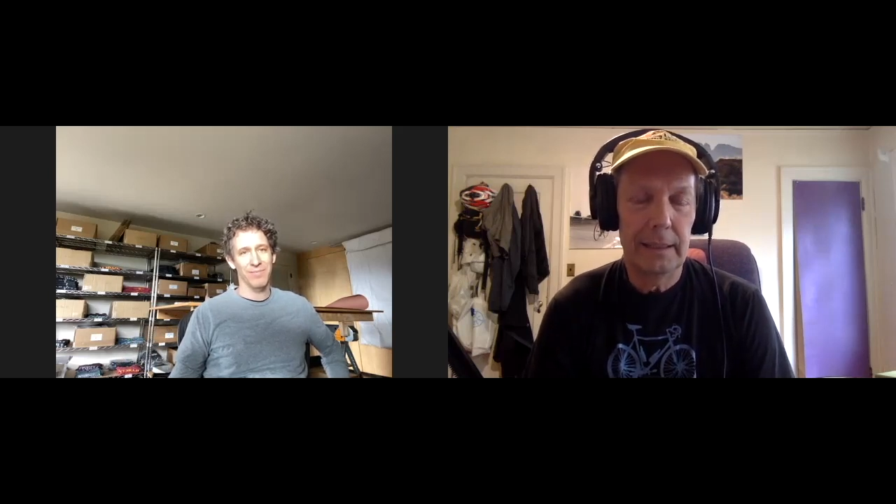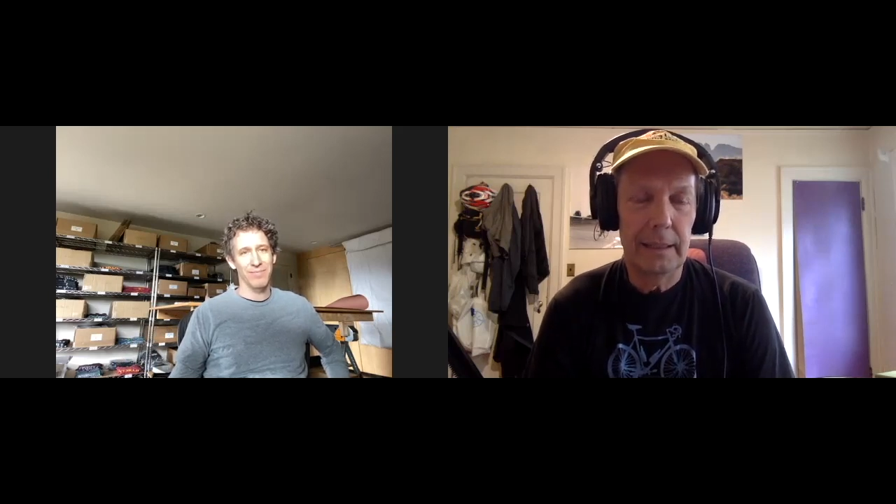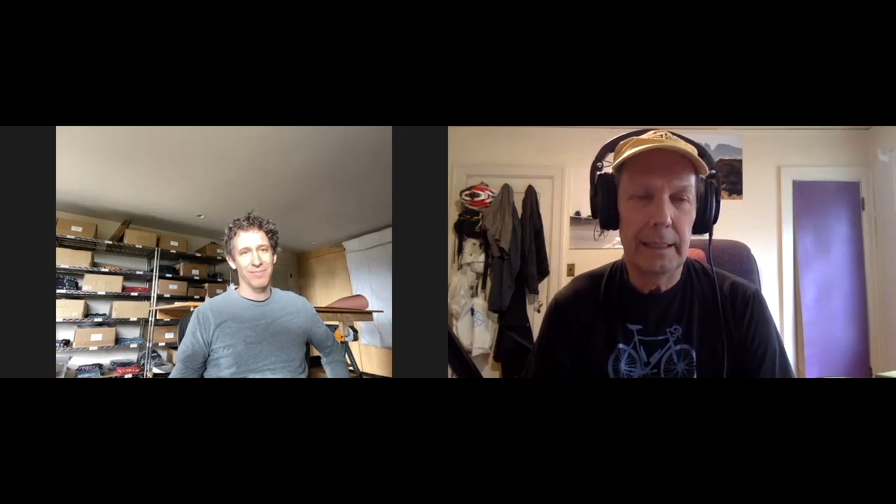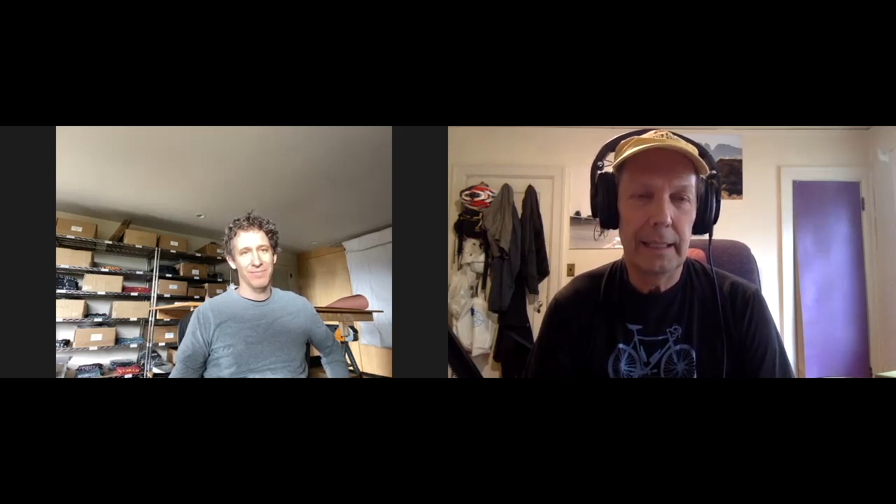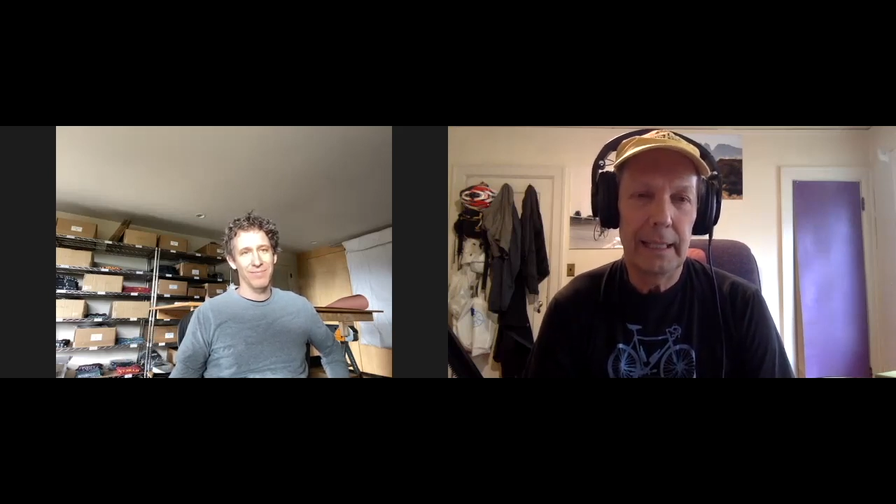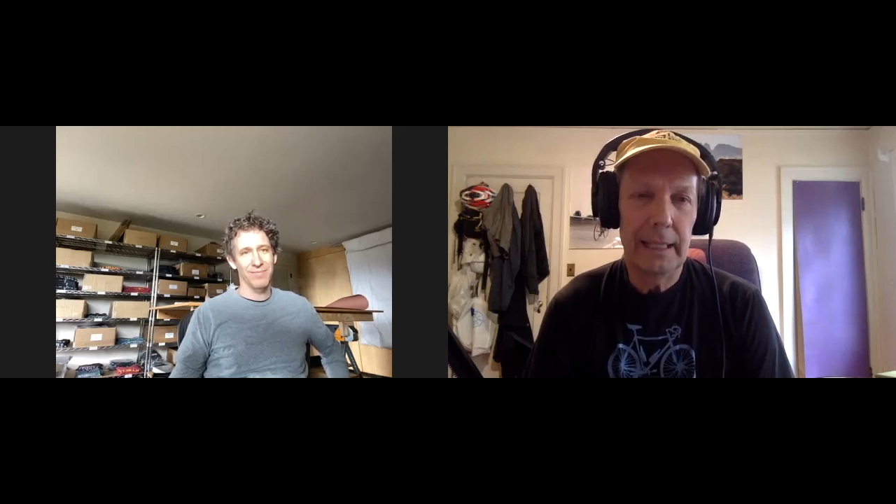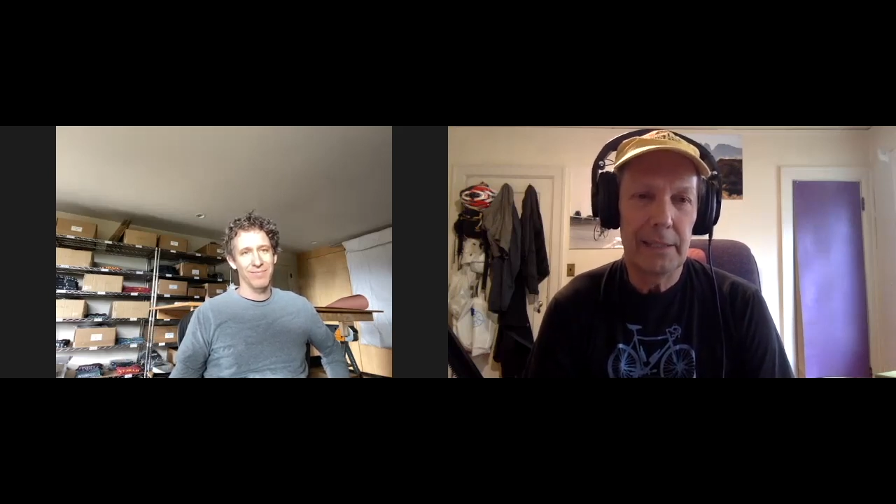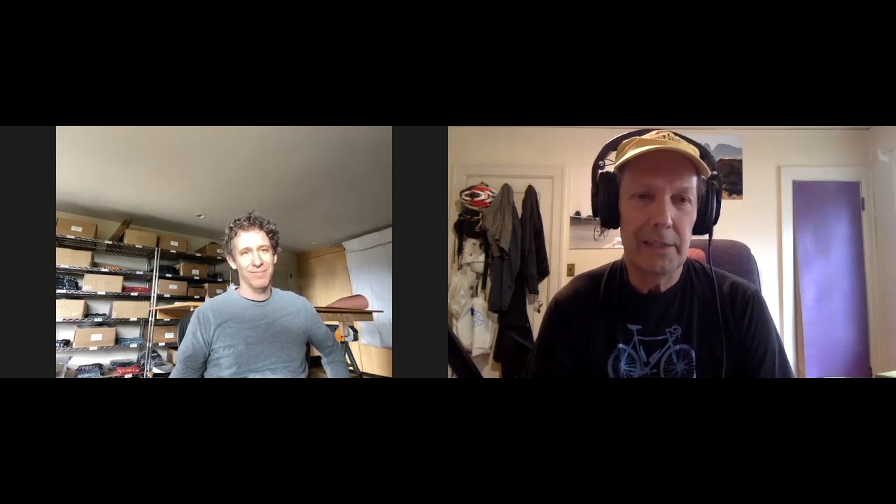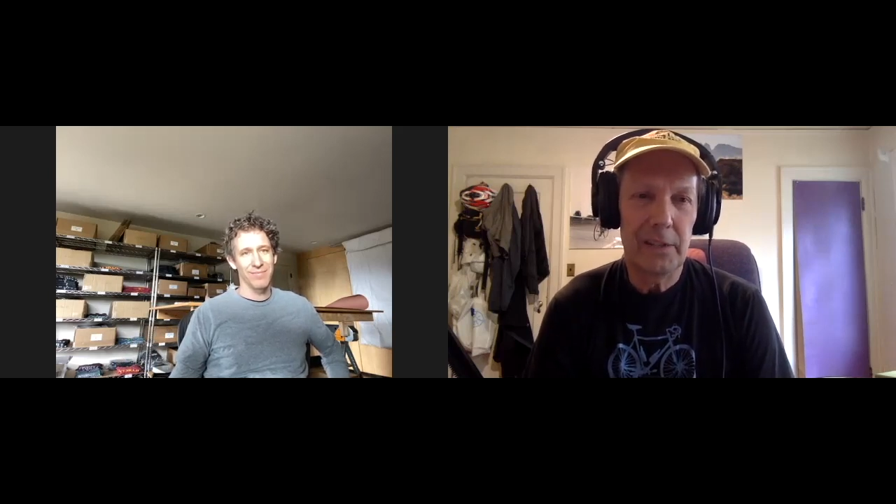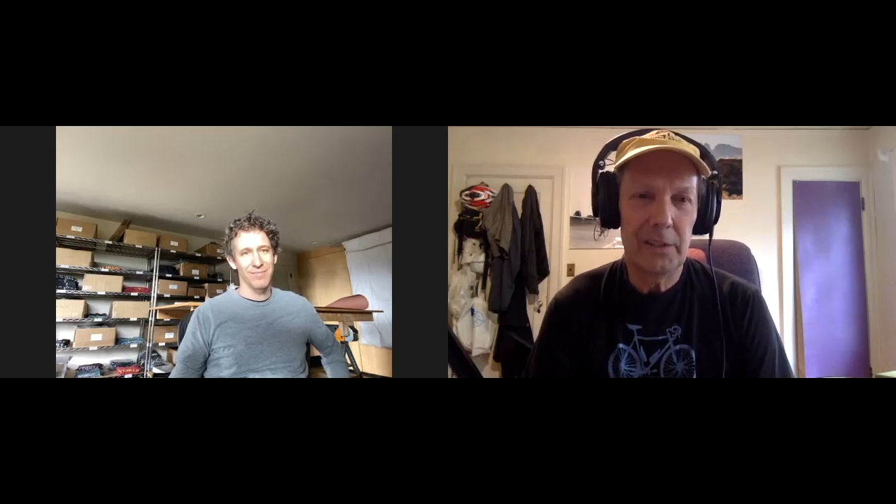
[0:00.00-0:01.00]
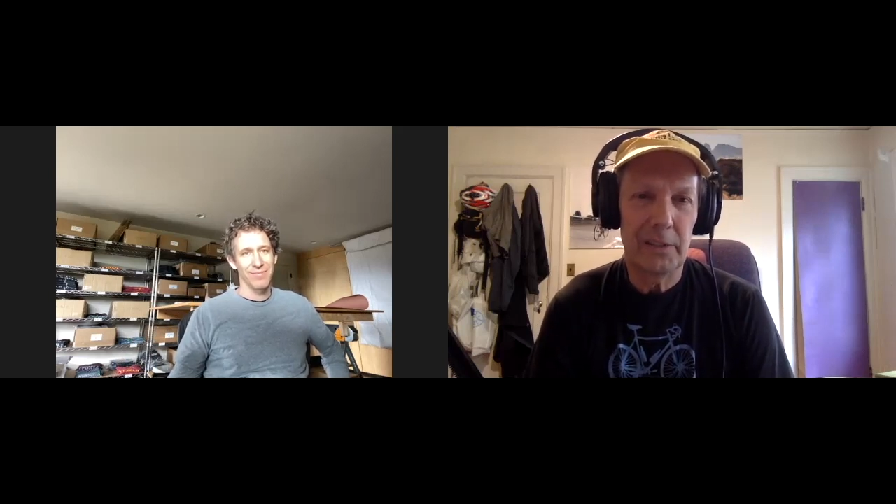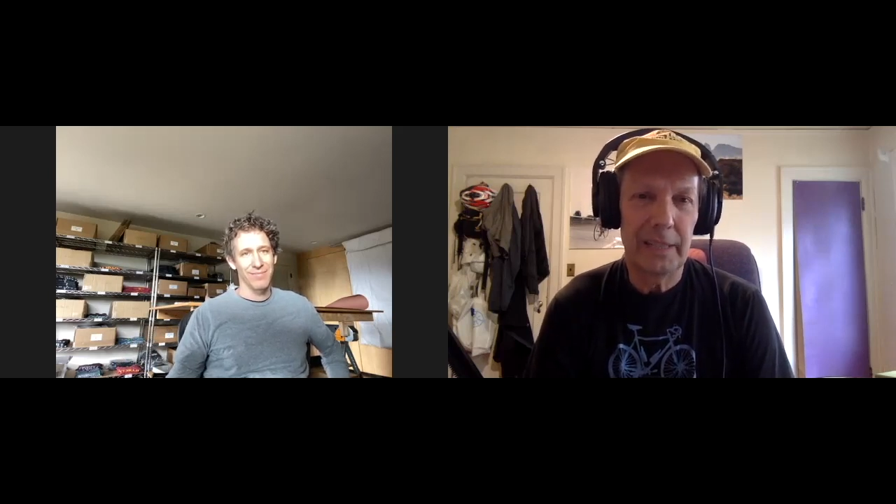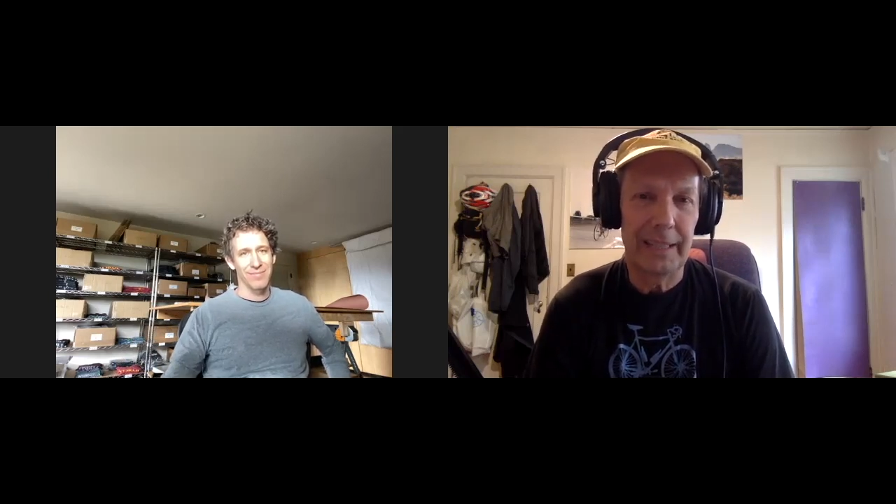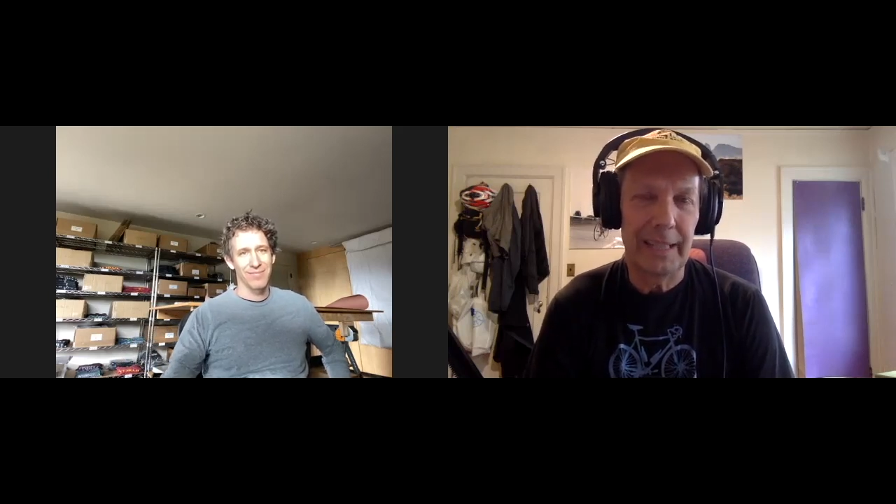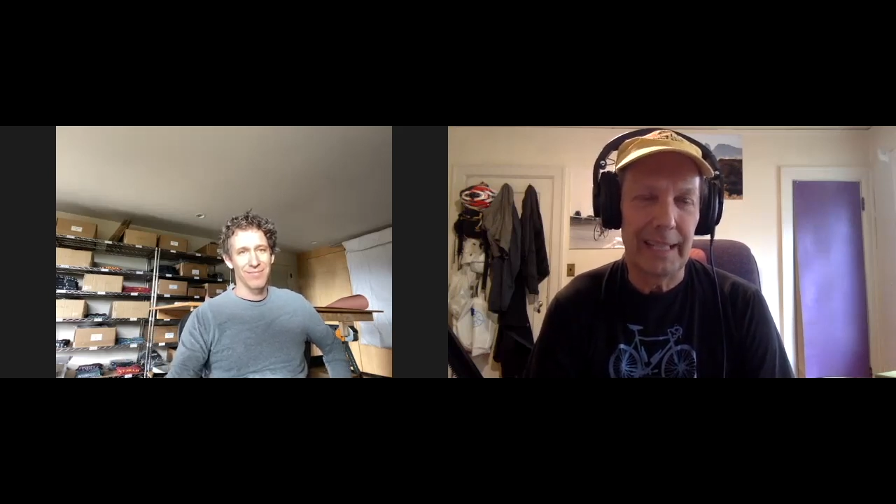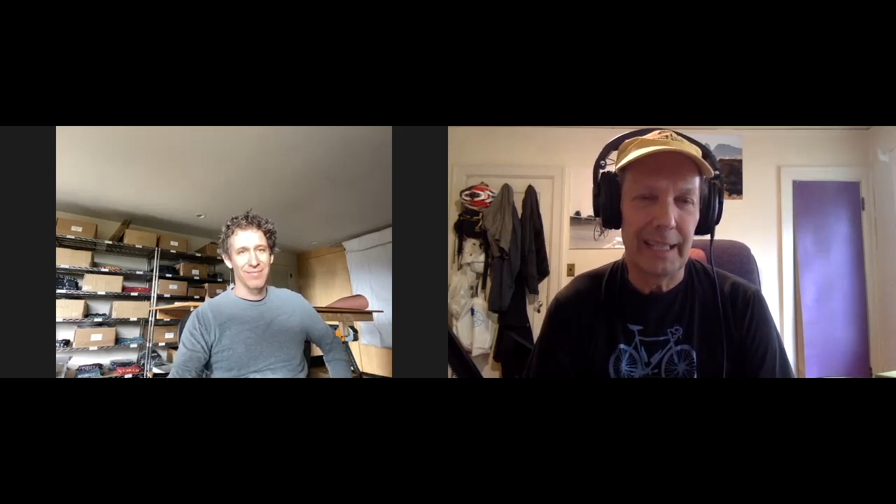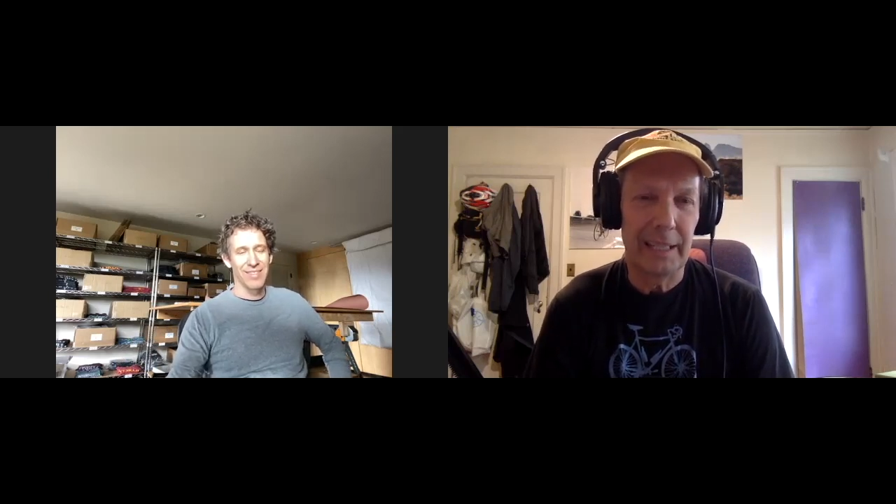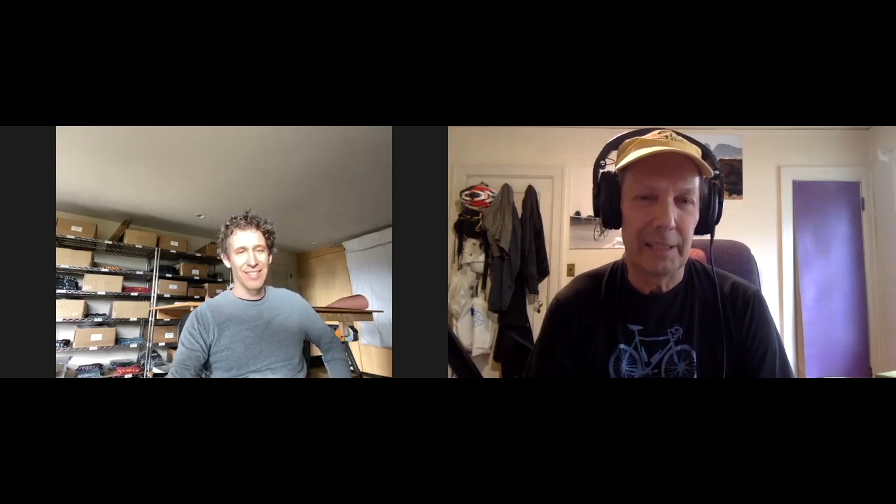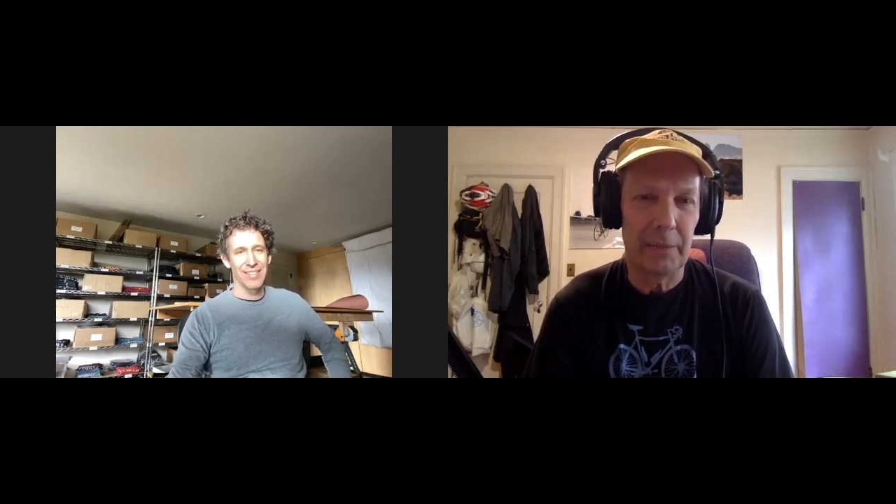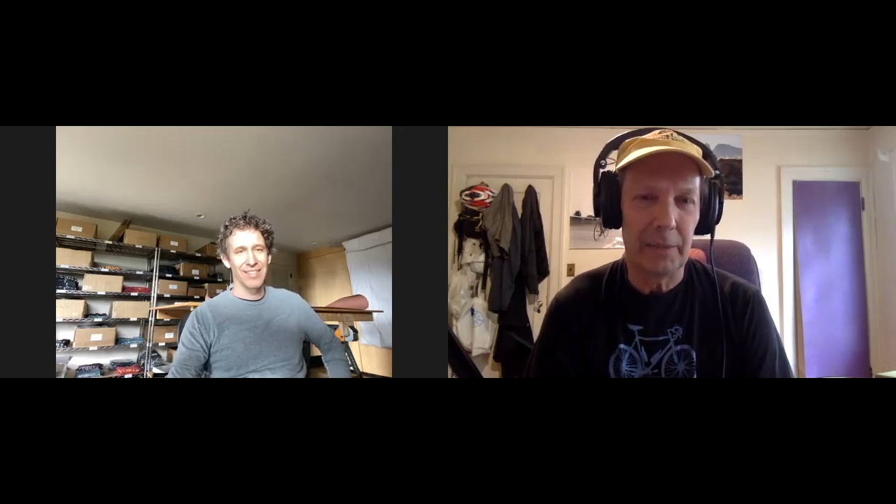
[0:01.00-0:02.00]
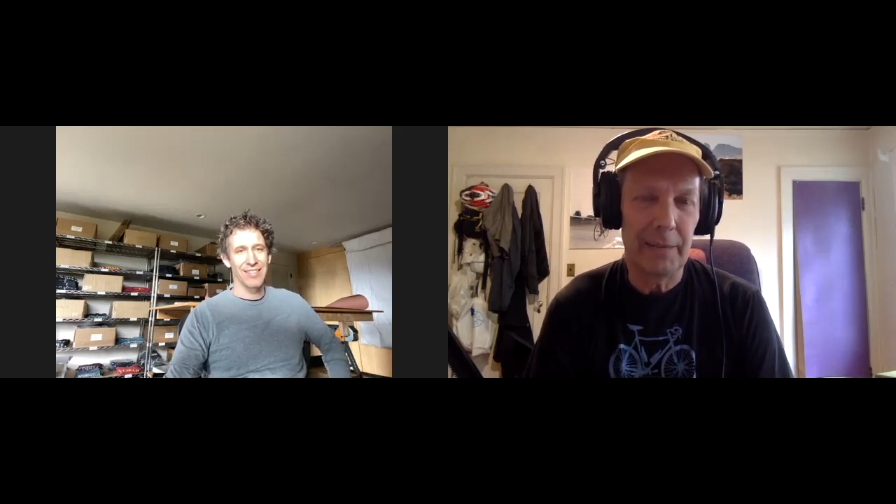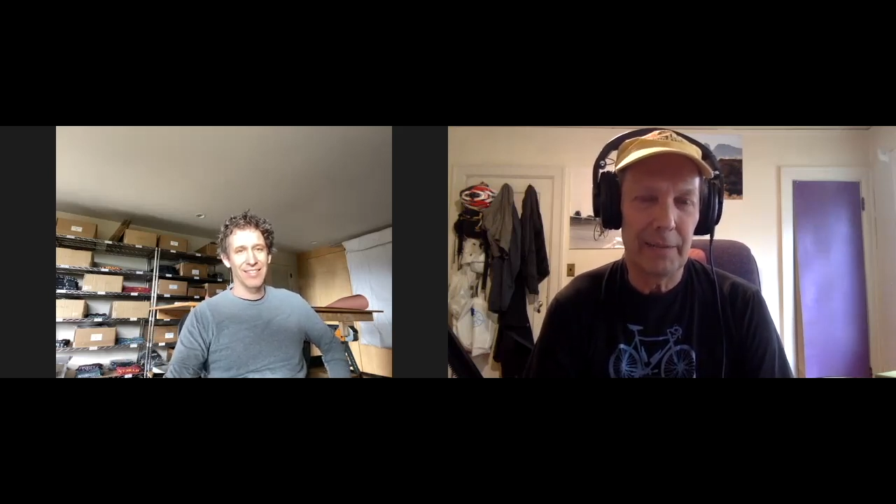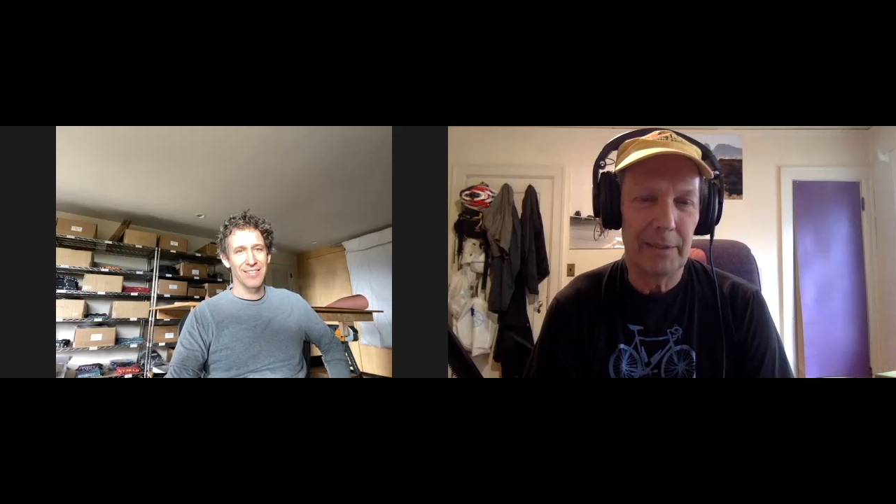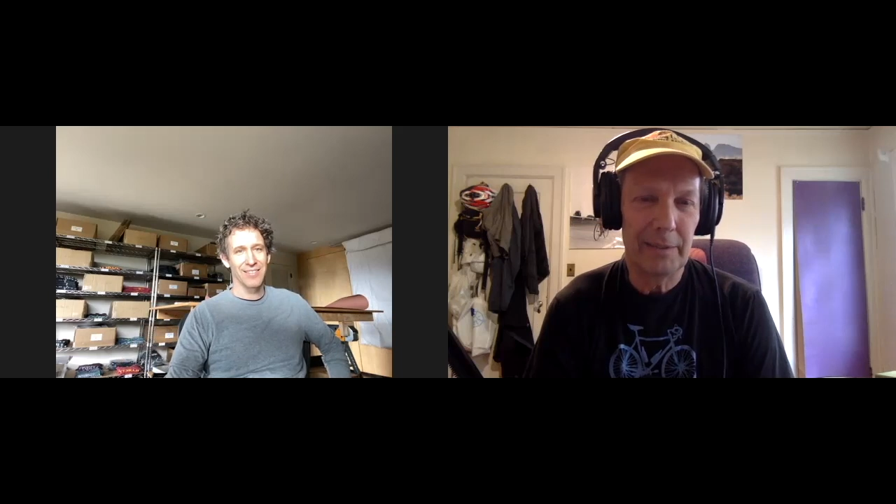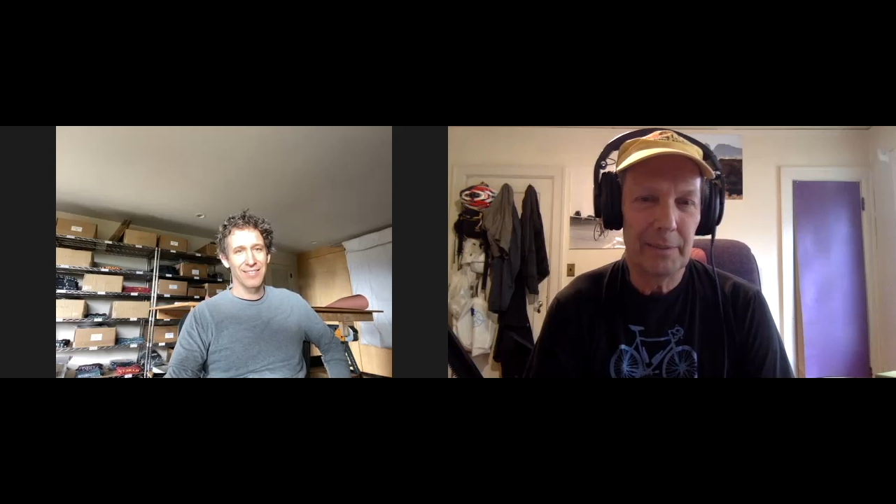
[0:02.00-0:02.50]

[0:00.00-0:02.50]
Yeah, and it's also getting that kind of gravel